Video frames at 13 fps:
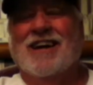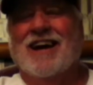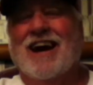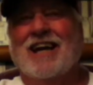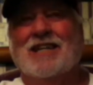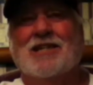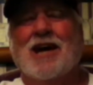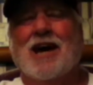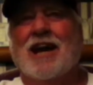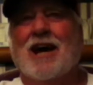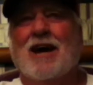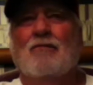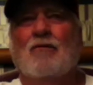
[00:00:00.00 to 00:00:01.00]
I just got
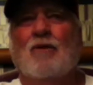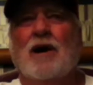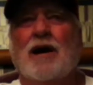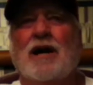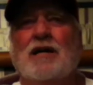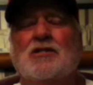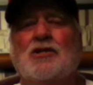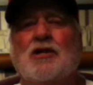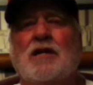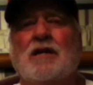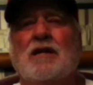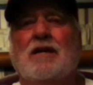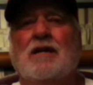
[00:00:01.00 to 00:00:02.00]
out of her way, and
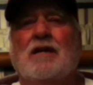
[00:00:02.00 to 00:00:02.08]
she